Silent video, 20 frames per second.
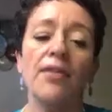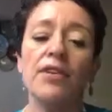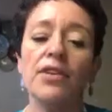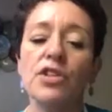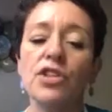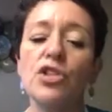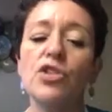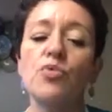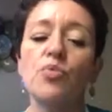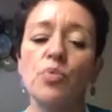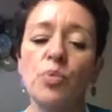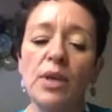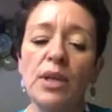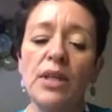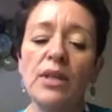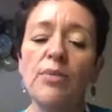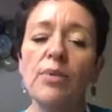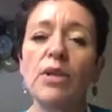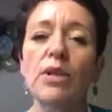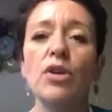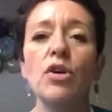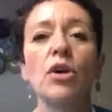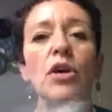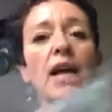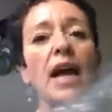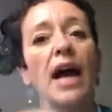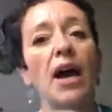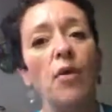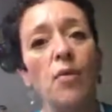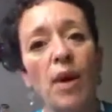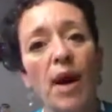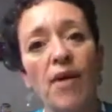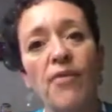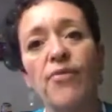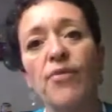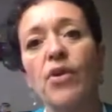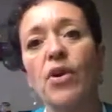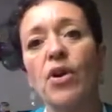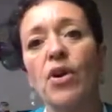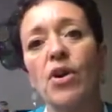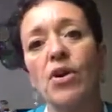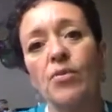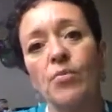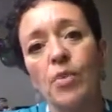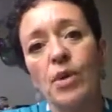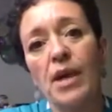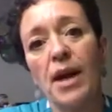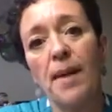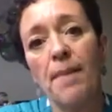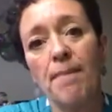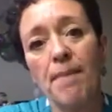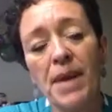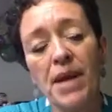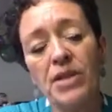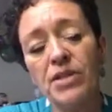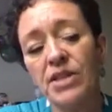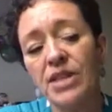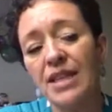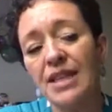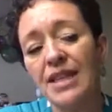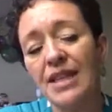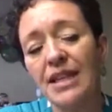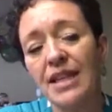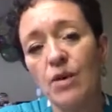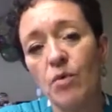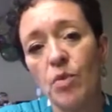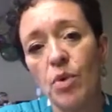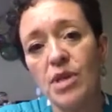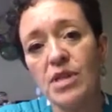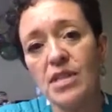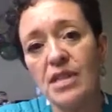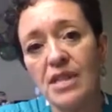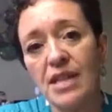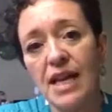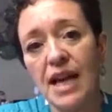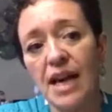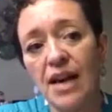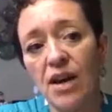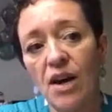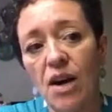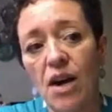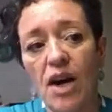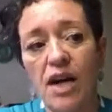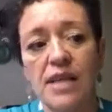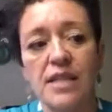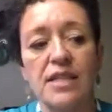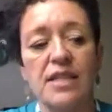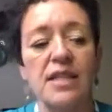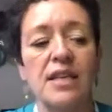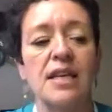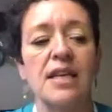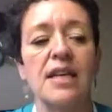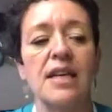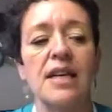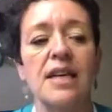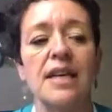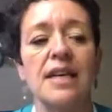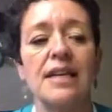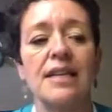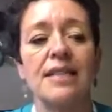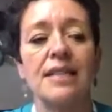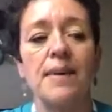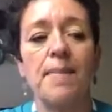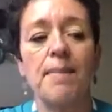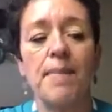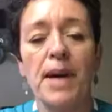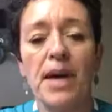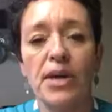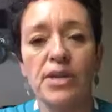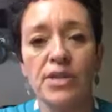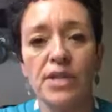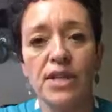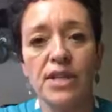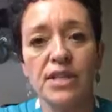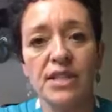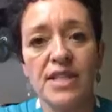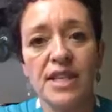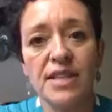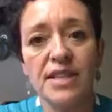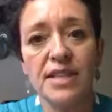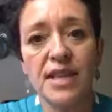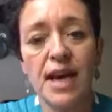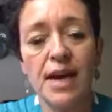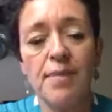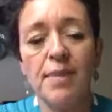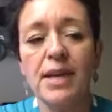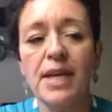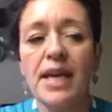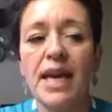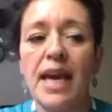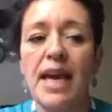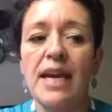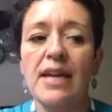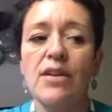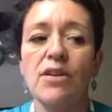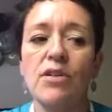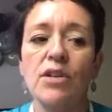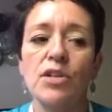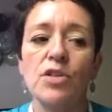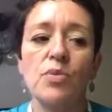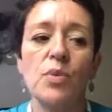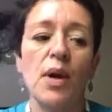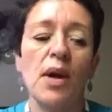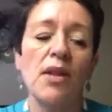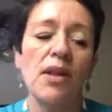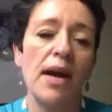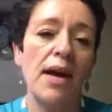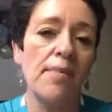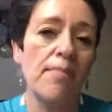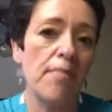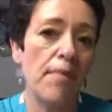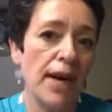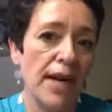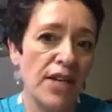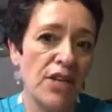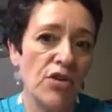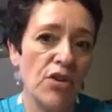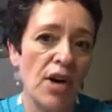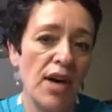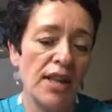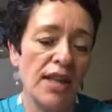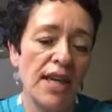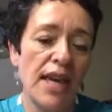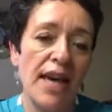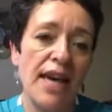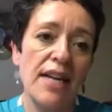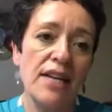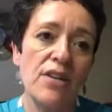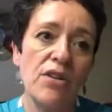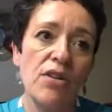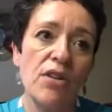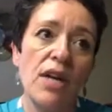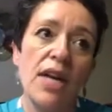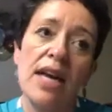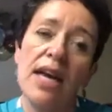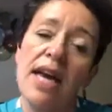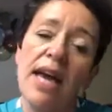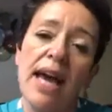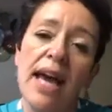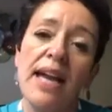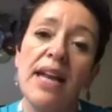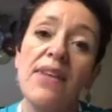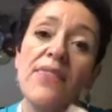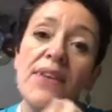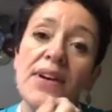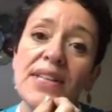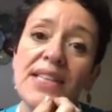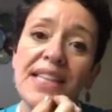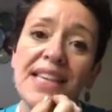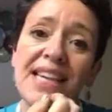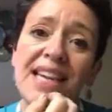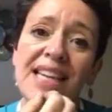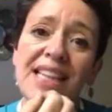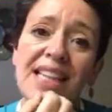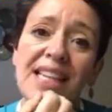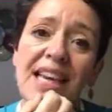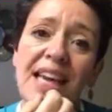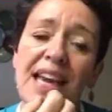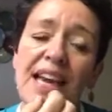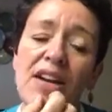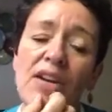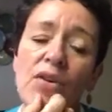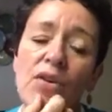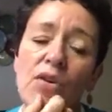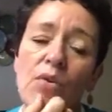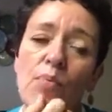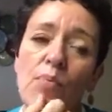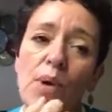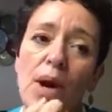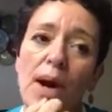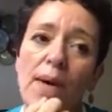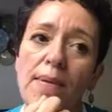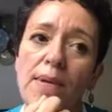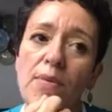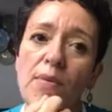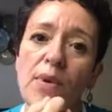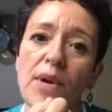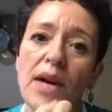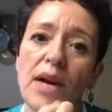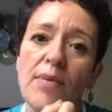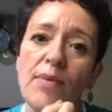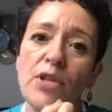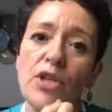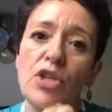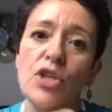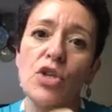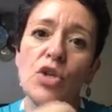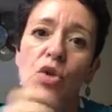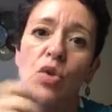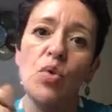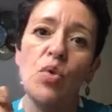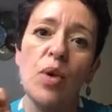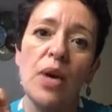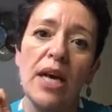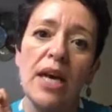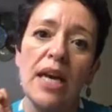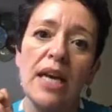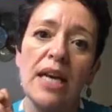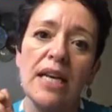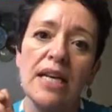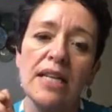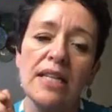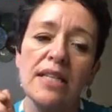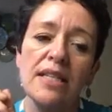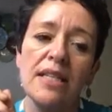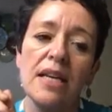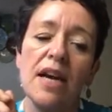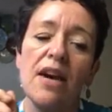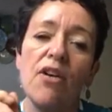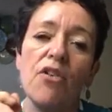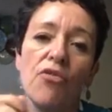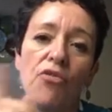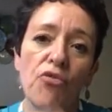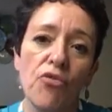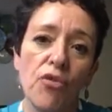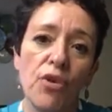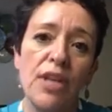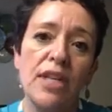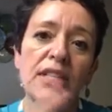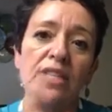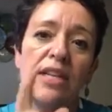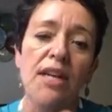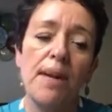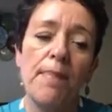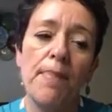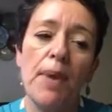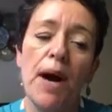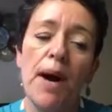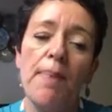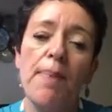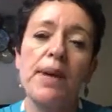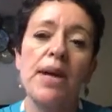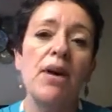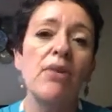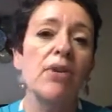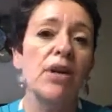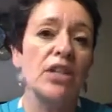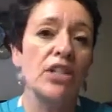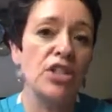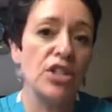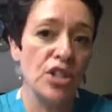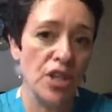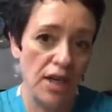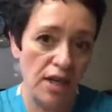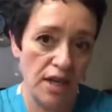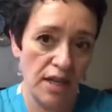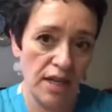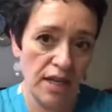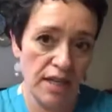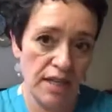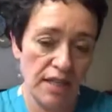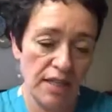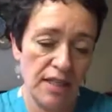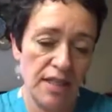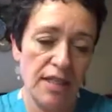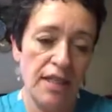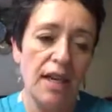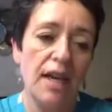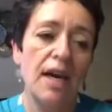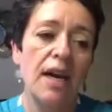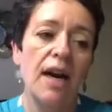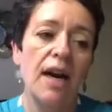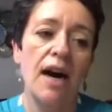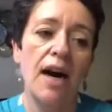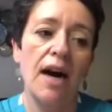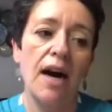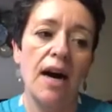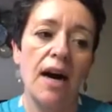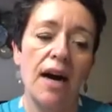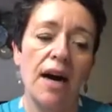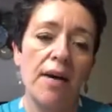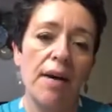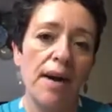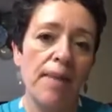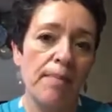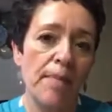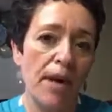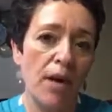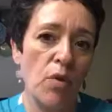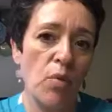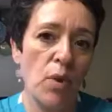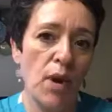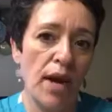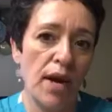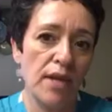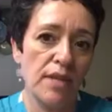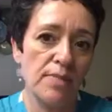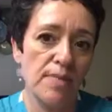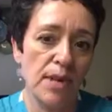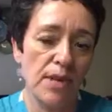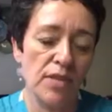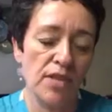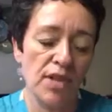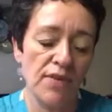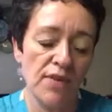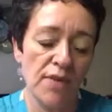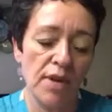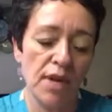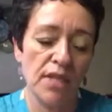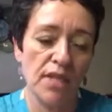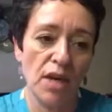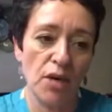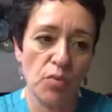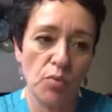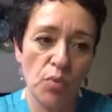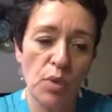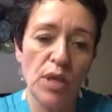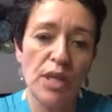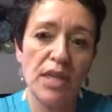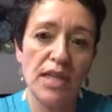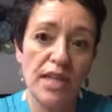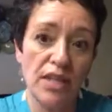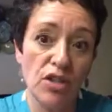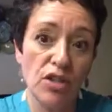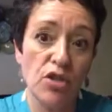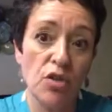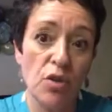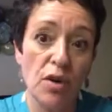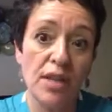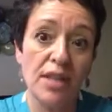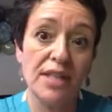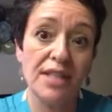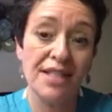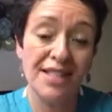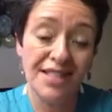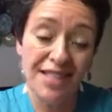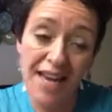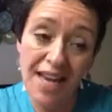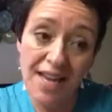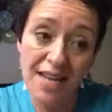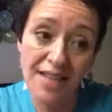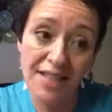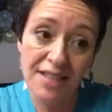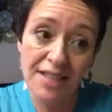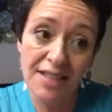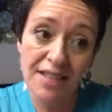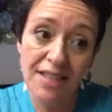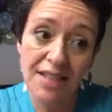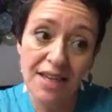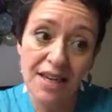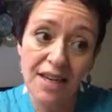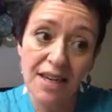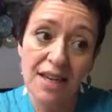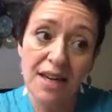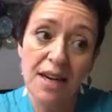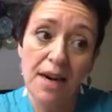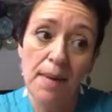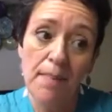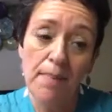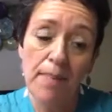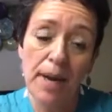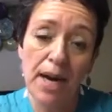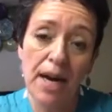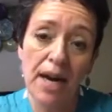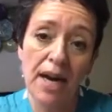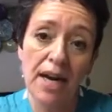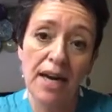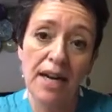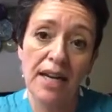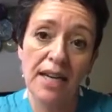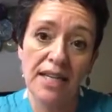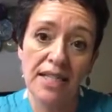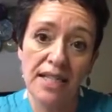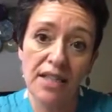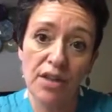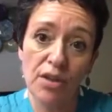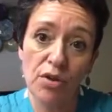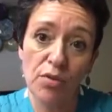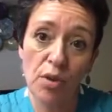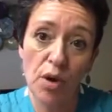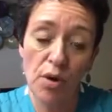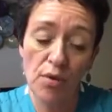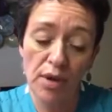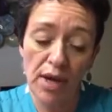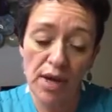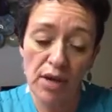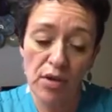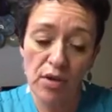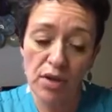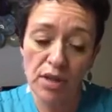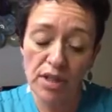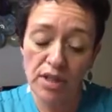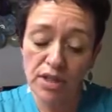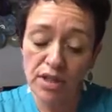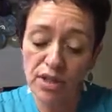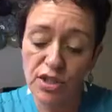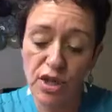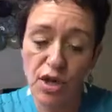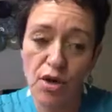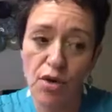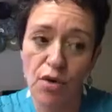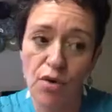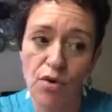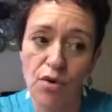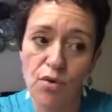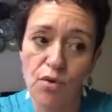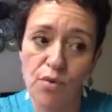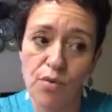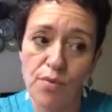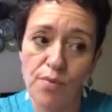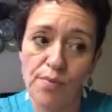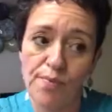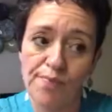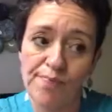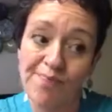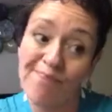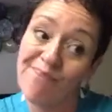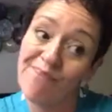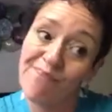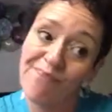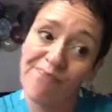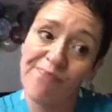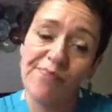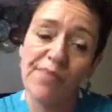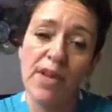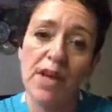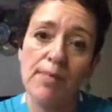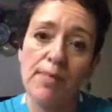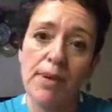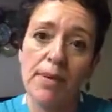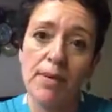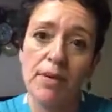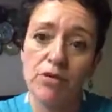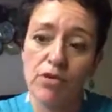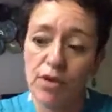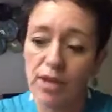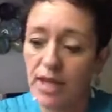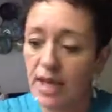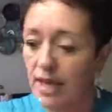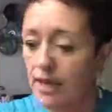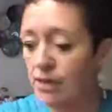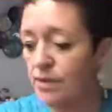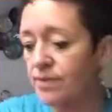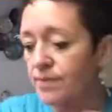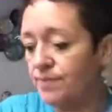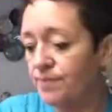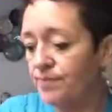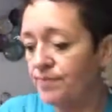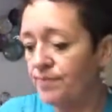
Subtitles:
This is really, really good. However, when I melted it, it wasn't that hot to melt. Now, it does come in a candle as well. I might try the candle. And if I did get the candle, probably what I would do is freeze it and pop it out and chunk it and make wax melts out of it, because I really enjoy the scent, but it didn't throw that good. So maybe I'll try the candle.